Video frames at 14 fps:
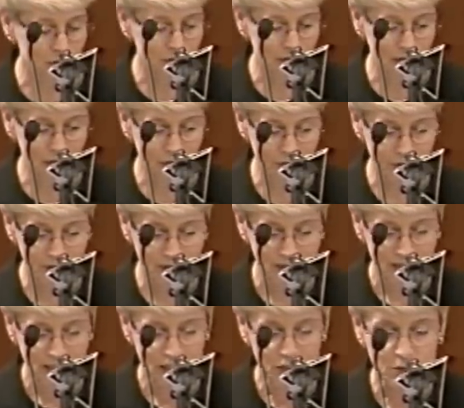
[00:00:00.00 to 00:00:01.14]
together
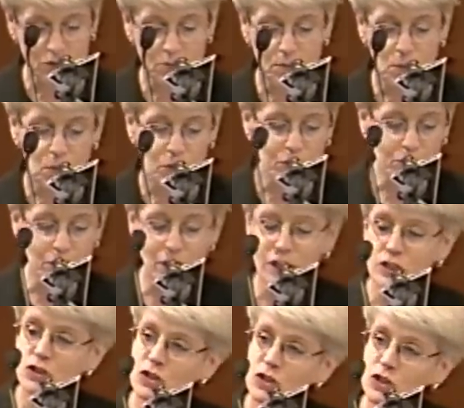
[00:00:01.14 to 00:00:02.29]
to explore the
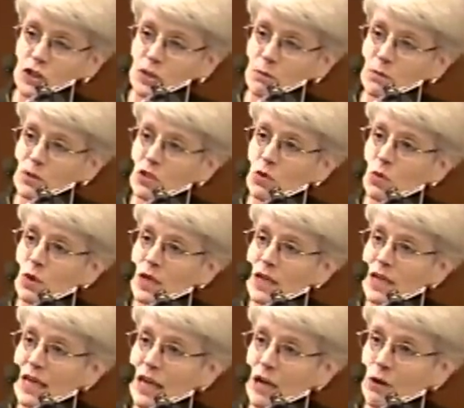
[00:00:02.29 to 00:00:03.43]
relationship
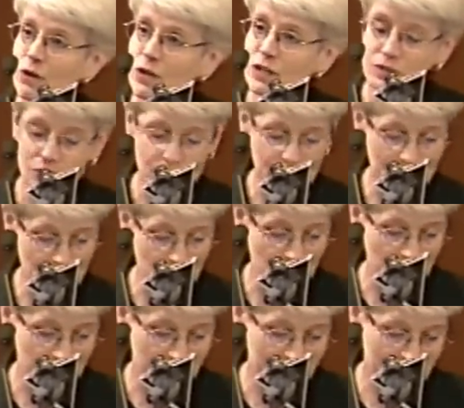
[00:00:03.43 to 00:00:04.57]
between areas of
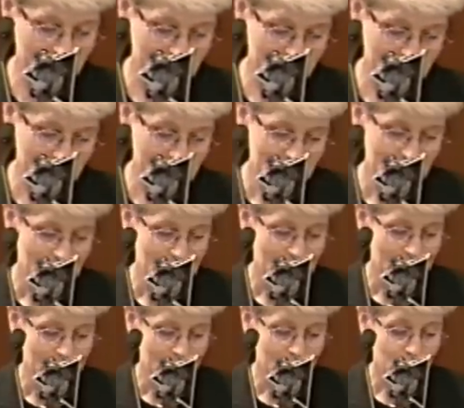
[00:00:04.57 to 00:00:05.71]
inquiry.
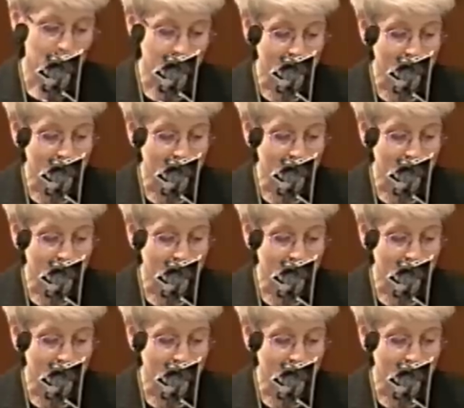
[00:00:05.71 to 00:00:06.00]
Those